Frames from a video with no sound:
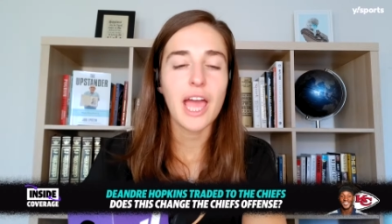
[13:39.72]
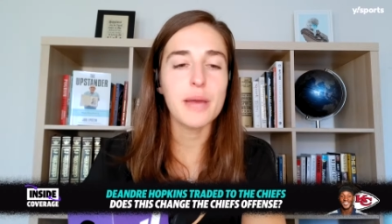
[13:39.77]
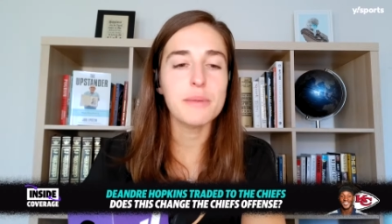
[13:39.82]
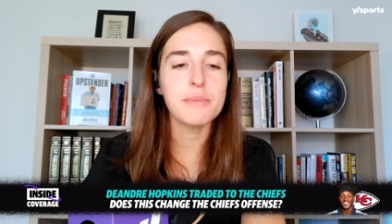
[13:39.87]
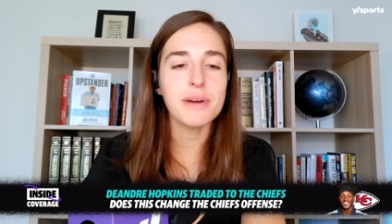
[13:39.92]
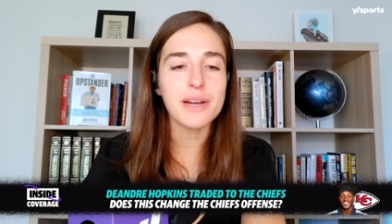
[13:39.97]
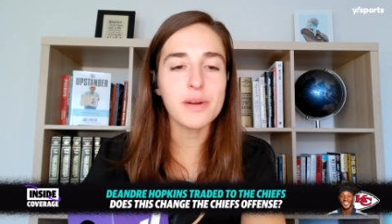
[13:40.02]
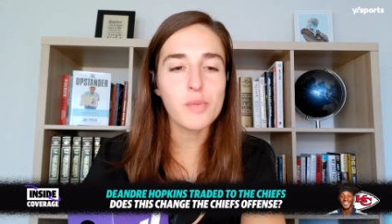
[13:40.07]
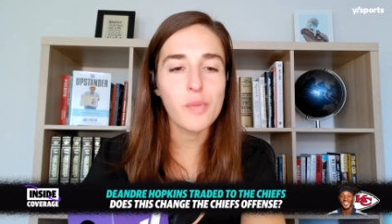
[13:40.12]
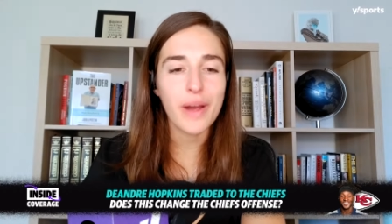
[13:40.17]

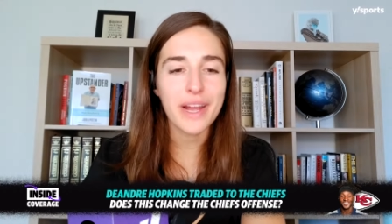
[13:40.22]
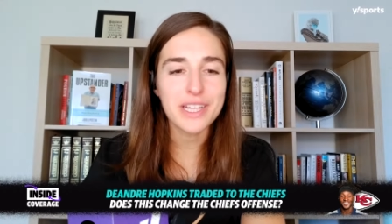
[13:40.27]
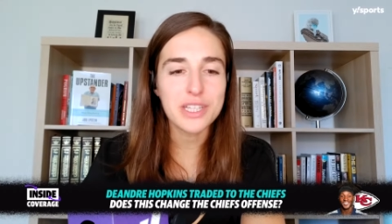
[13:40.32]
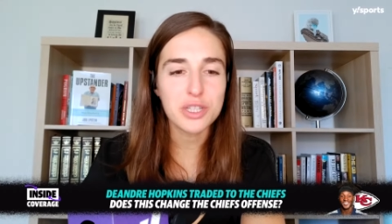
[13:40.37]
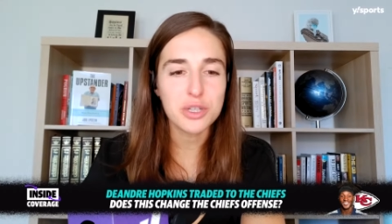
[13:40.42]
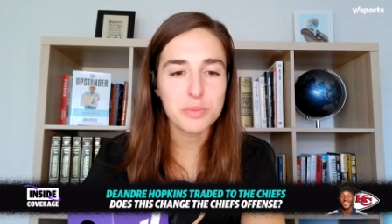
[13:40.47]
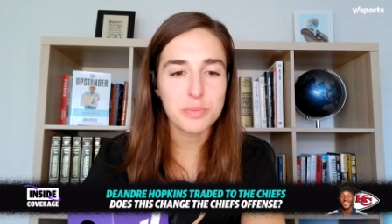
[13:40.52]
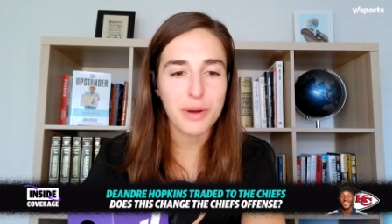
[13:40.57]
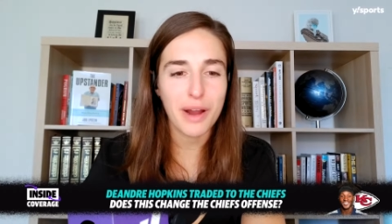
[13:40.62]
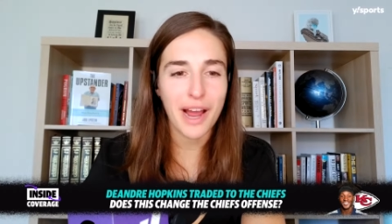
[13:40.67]
Am I way
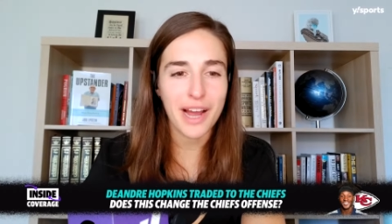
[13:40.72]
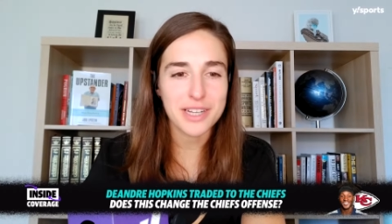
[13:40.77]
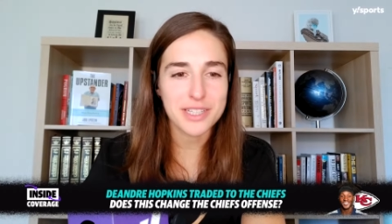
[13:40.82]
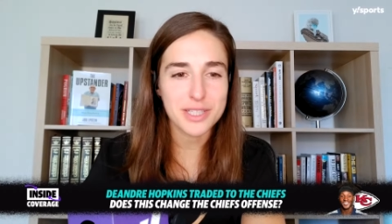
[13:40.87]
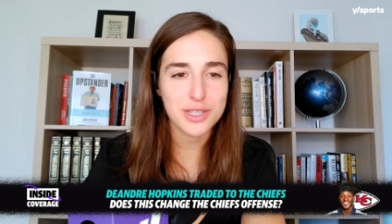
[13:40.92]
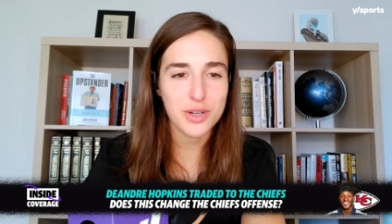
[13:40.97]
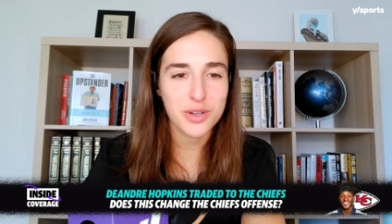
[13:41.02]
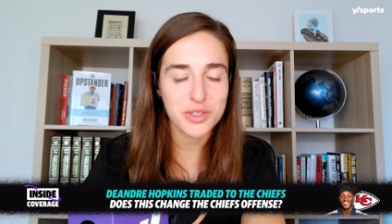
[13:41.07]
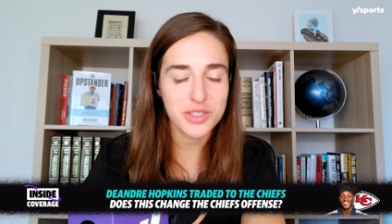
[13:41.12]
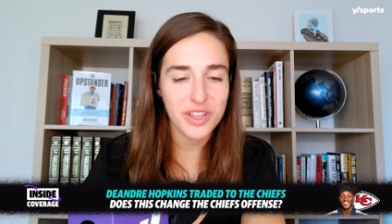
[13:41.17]
too
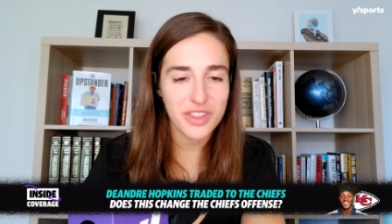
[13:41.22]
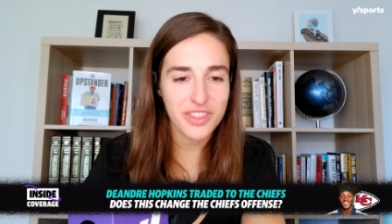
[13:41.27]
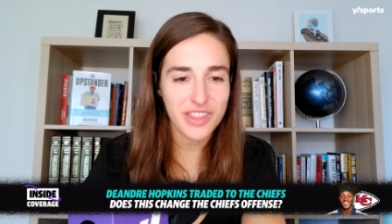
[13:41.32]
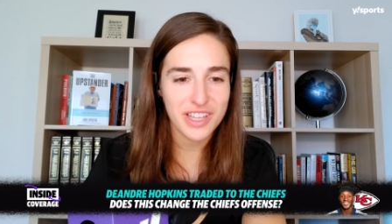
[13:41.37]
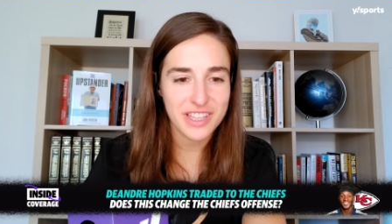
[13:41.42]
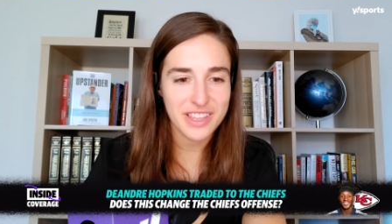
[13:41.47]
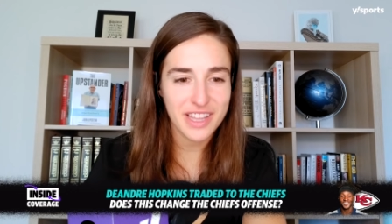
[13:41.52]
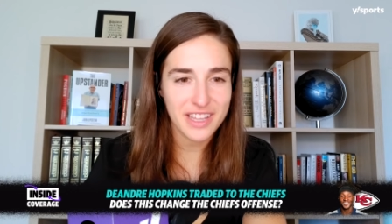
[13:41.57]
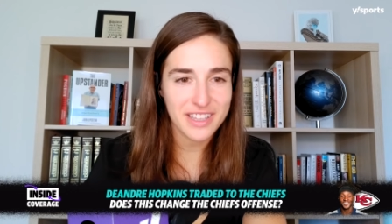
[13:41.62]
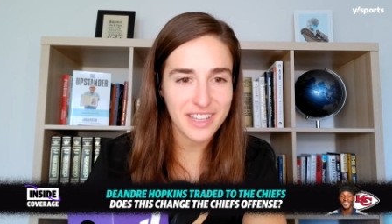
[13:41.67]
practical to
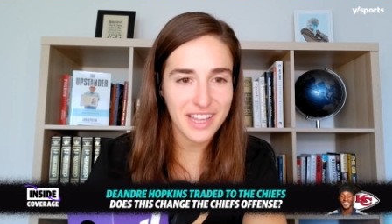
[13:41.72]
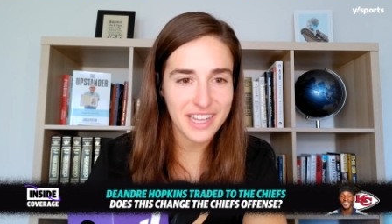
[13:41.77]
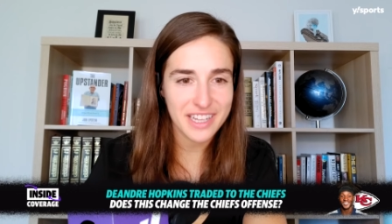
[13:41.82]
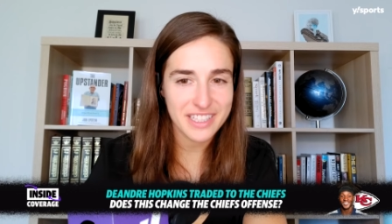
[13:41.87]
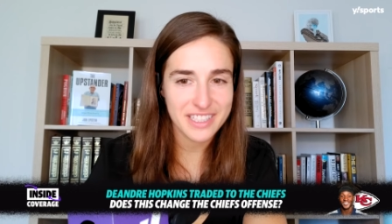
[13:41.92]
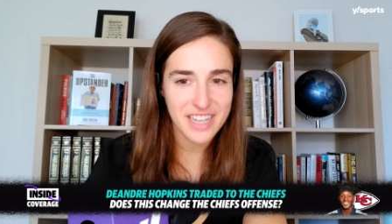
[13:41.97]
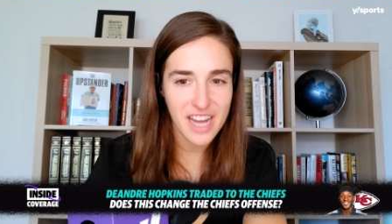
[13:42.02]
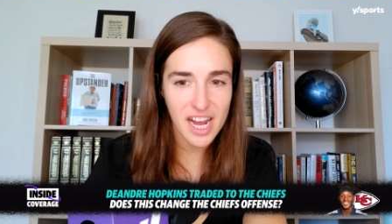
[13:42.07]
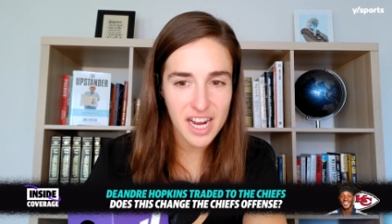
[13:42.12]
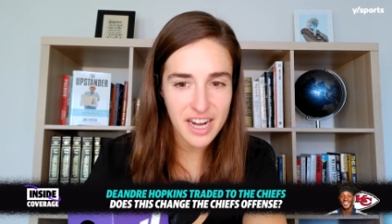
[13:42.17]
think that,
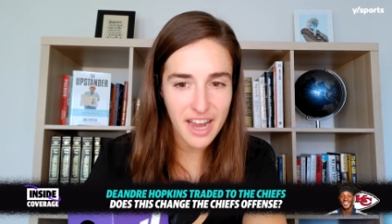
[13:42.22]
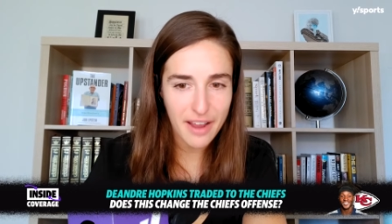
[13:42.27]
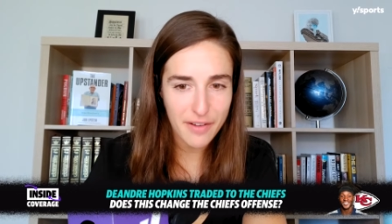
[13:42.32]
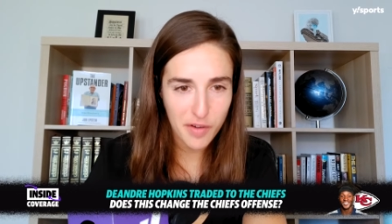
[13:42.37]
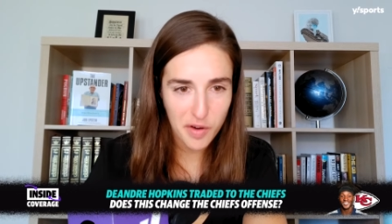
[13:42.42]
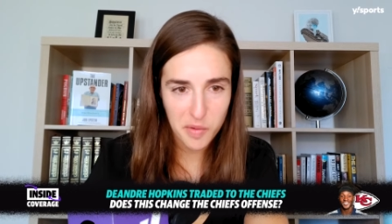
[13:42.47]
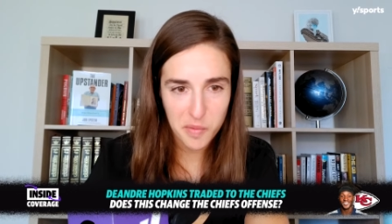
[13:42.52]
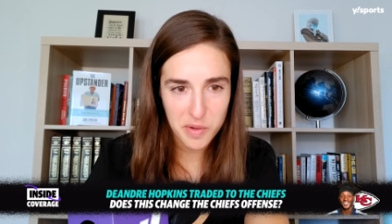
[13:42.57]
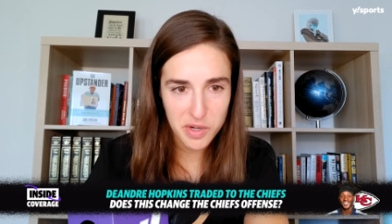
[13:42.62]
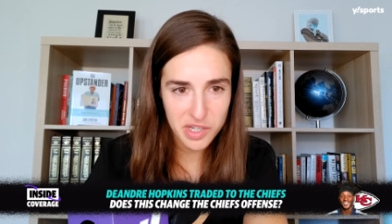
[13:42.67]
like, not
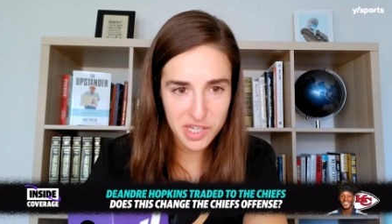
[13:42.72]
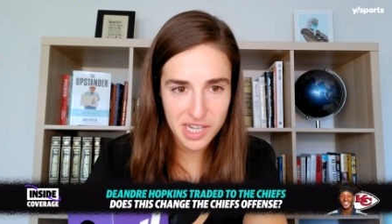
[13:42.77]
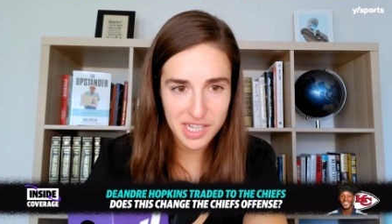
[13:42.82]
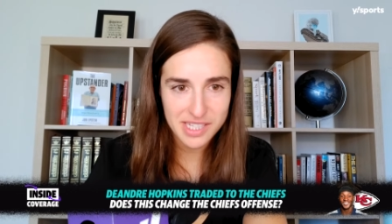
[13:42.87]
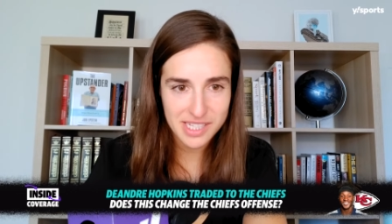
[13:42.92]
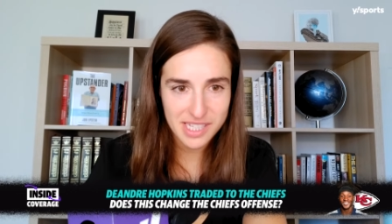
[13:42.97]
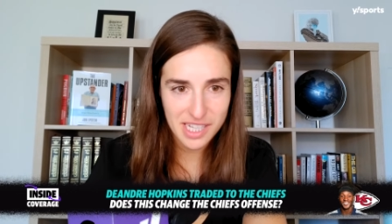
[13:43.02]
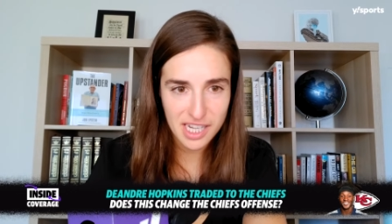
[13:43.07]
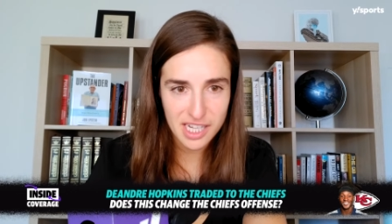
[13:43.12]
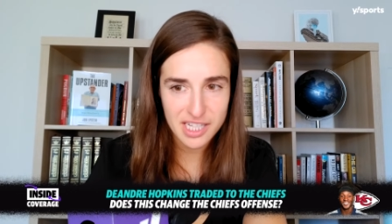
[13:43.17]
everyone
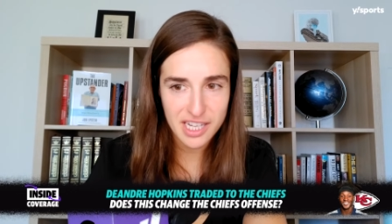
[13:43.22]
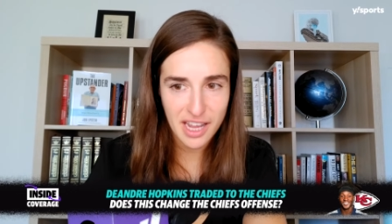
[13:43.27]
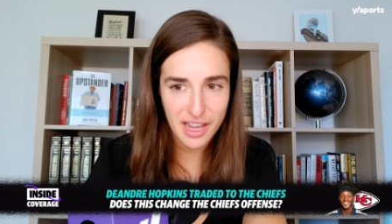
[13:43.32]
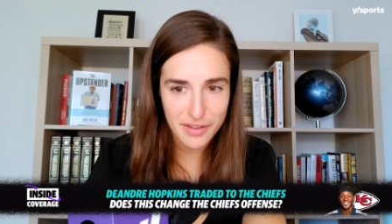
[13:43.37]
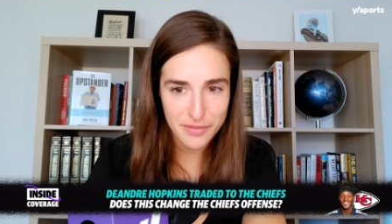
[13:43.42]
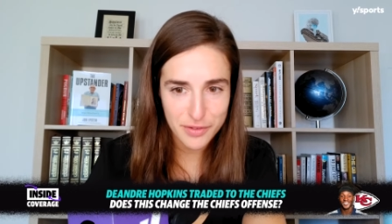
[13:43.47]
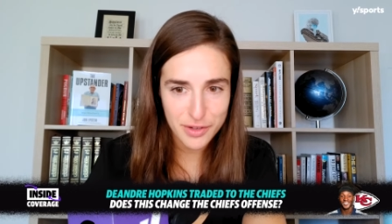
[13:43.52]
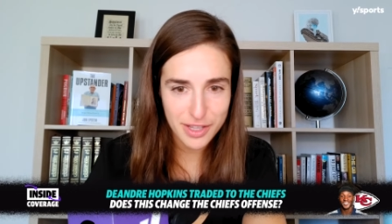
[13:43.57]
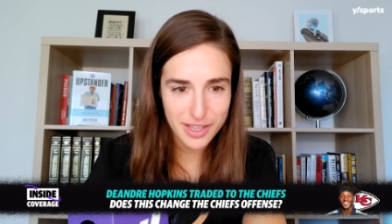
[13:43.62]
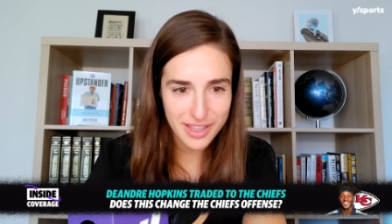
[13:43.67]
can sign
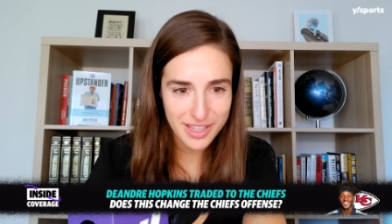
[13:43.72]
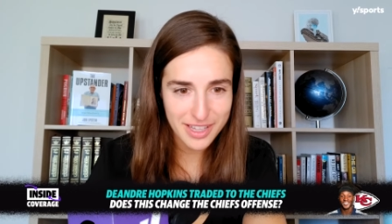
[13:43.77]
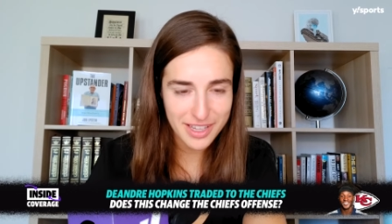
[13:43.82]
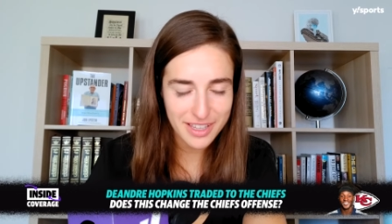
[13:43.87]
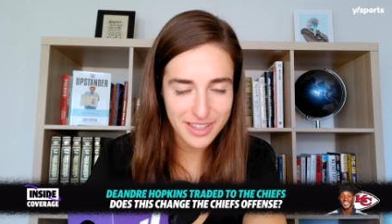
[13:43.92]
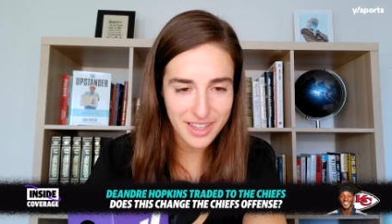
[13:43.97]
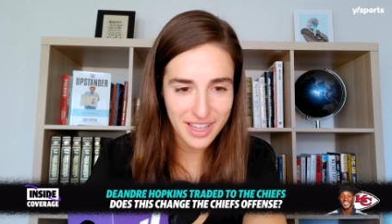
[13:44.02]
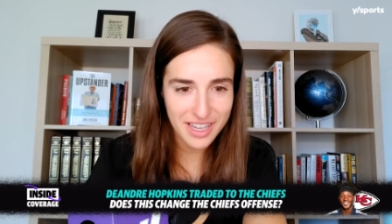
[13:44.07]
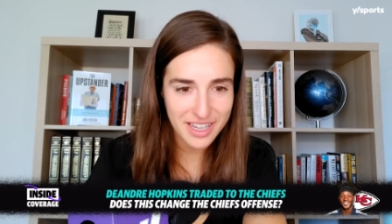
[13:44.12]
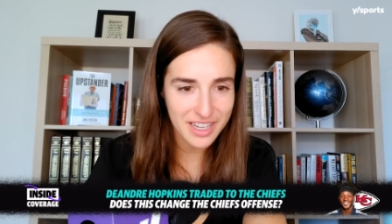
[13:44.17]

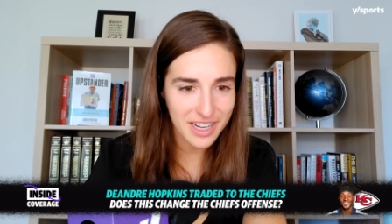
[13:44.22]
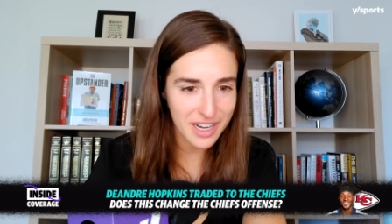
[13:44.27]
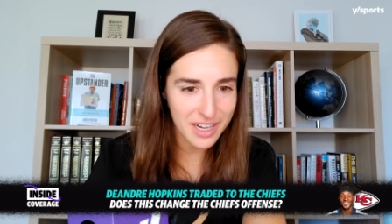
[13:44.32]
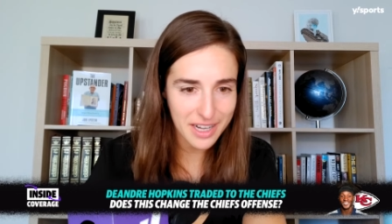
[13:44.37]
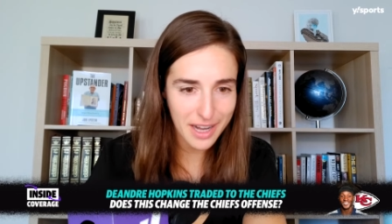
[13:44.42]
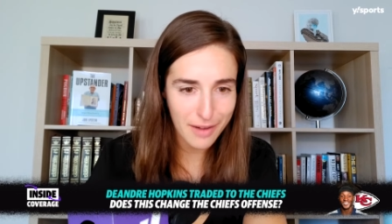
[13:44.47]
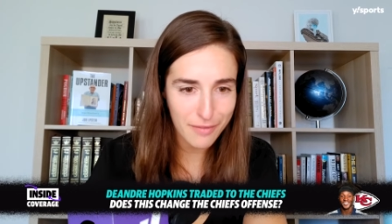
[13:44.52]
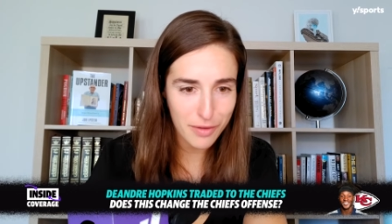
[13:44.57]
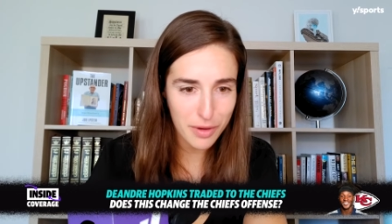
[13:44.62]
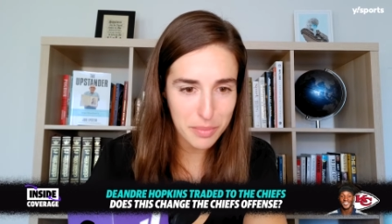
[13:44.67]
everything and, like,
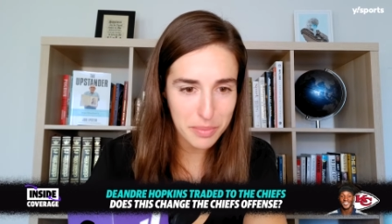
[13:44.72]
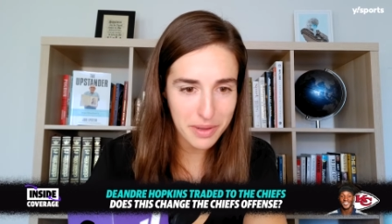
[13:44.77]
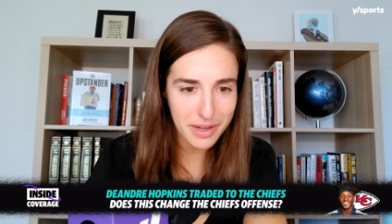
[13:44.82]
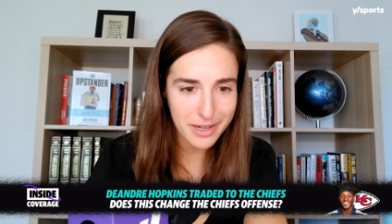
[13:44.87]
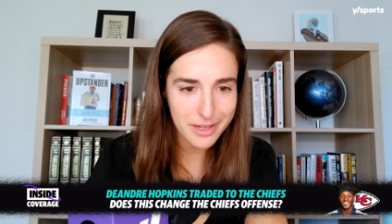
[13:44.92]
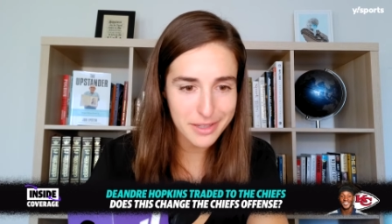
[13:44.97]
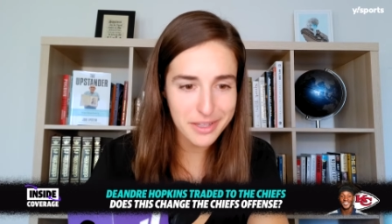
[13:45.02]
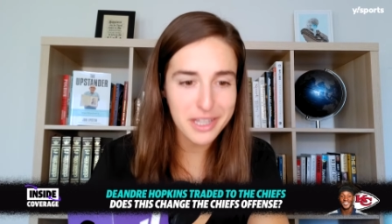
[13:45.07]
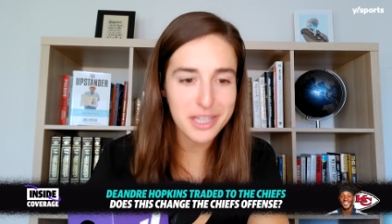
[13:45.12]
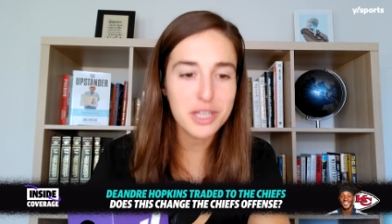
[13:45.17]
not every player?